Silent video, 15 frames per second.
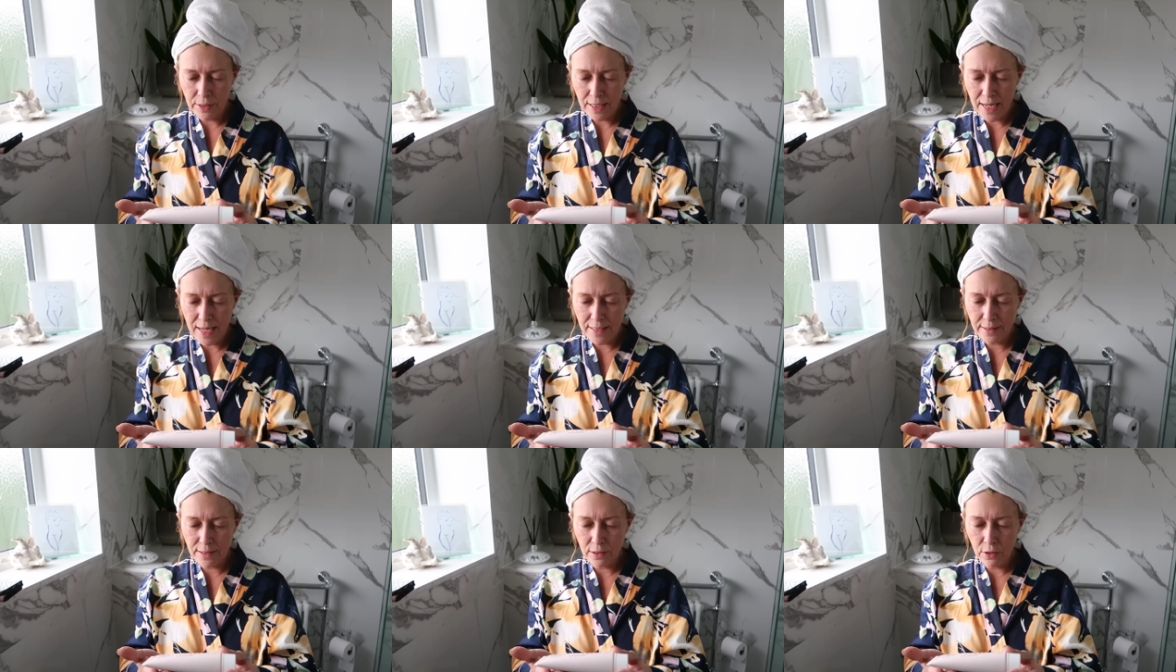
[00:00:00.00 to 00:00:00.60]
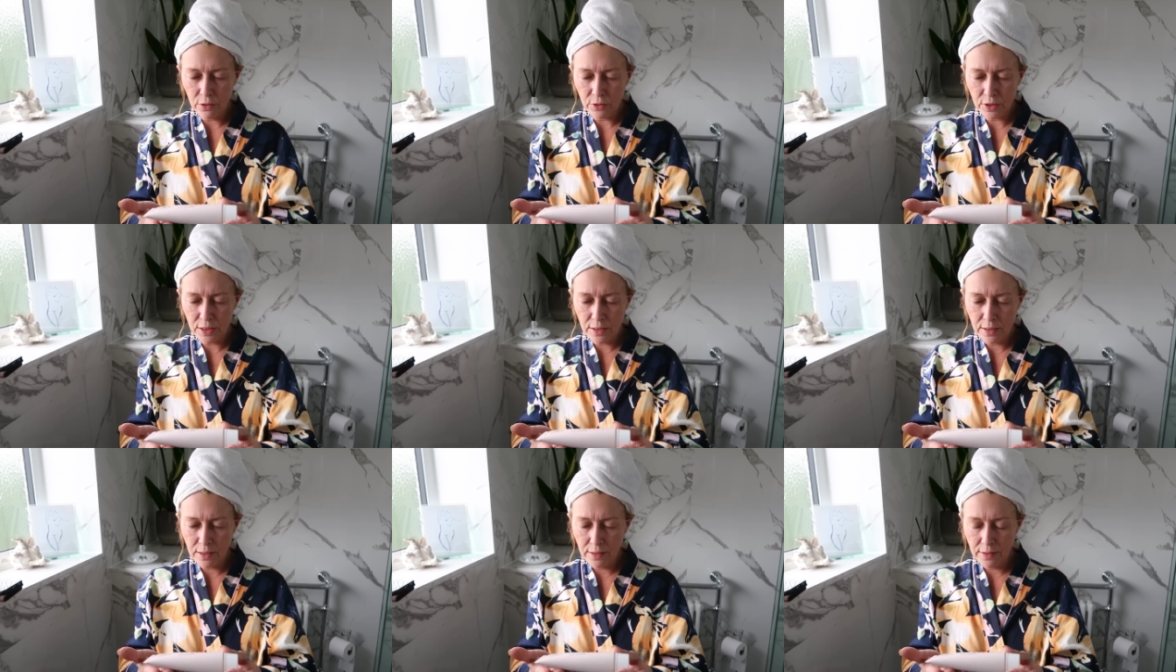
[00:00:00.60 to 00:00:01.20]
with
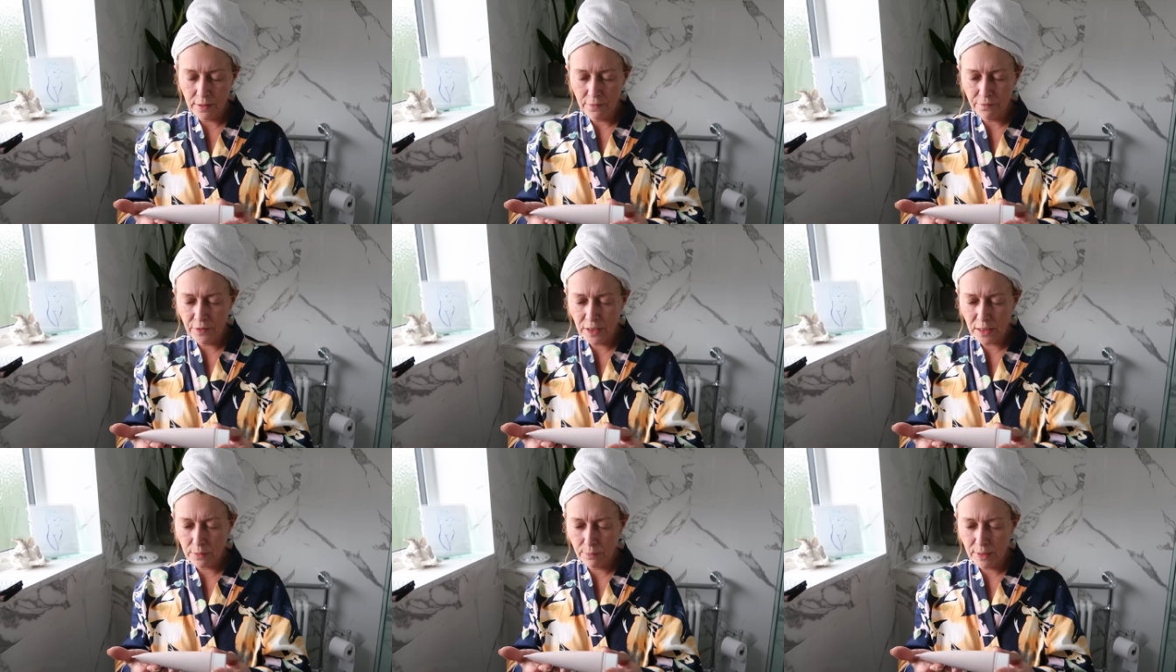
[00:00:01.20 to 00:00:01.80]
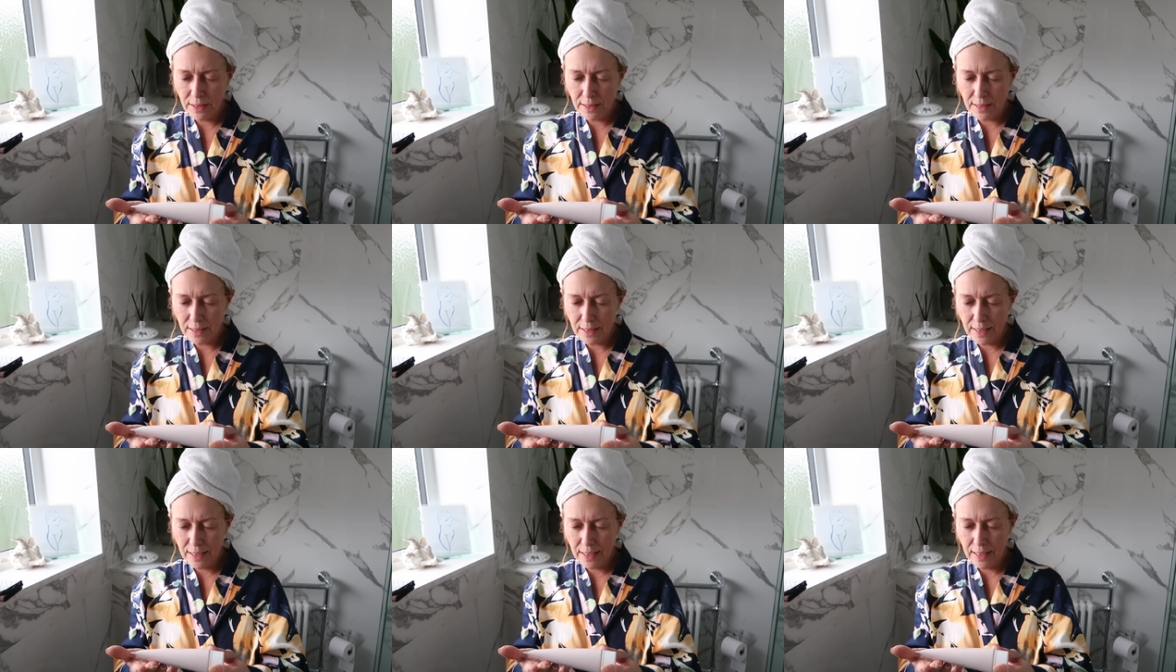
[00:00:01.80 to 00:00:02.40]
antioxidant, vitamin
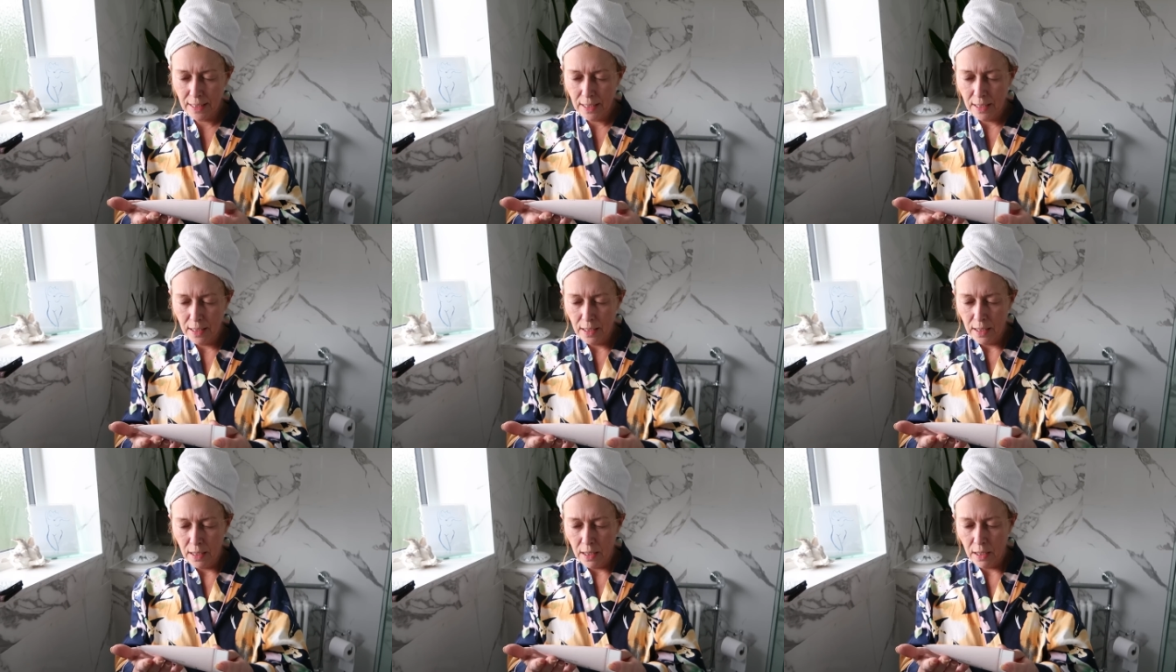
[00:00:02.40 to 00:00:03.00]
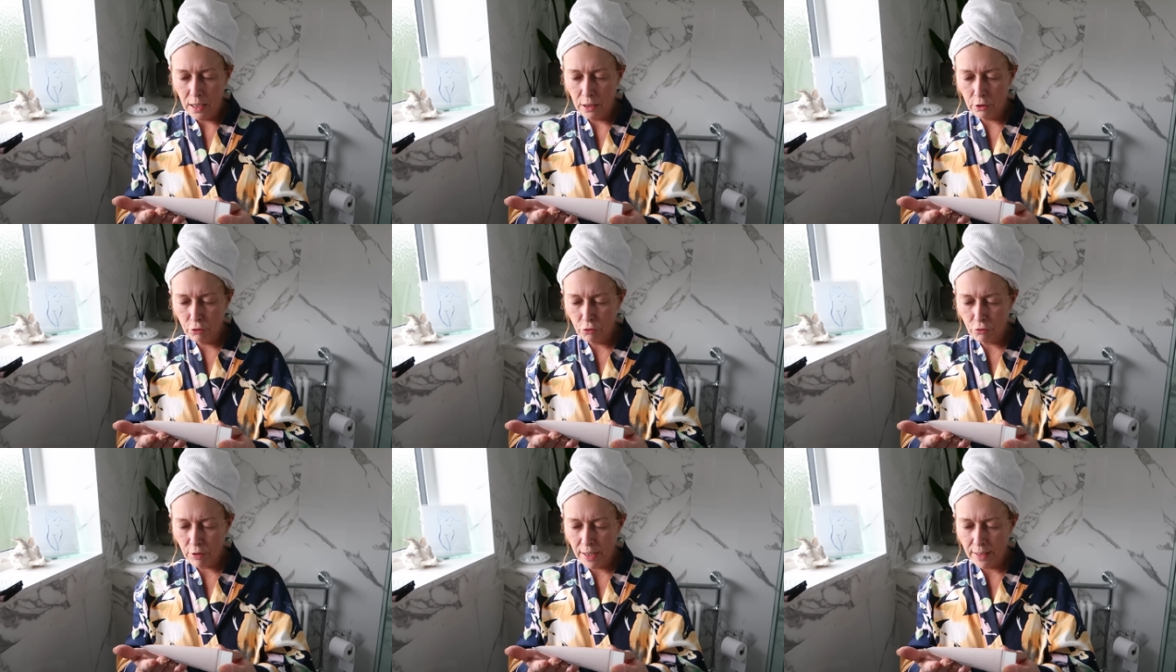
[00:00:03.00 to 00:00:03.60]
C
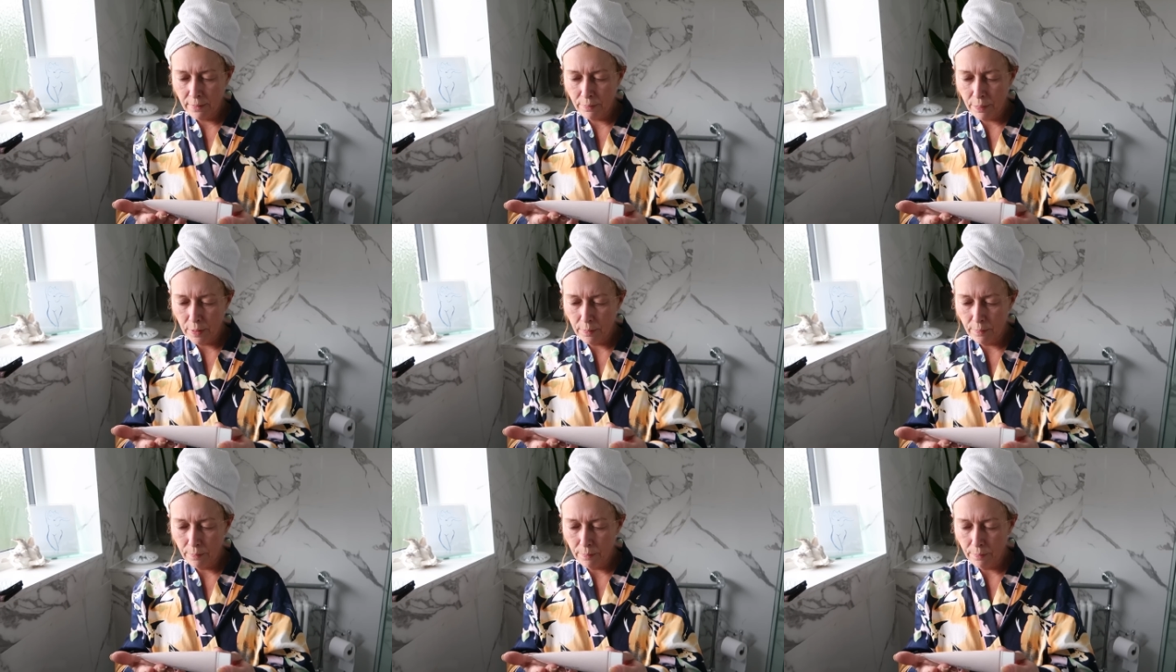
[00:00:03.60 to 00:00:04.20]
and grape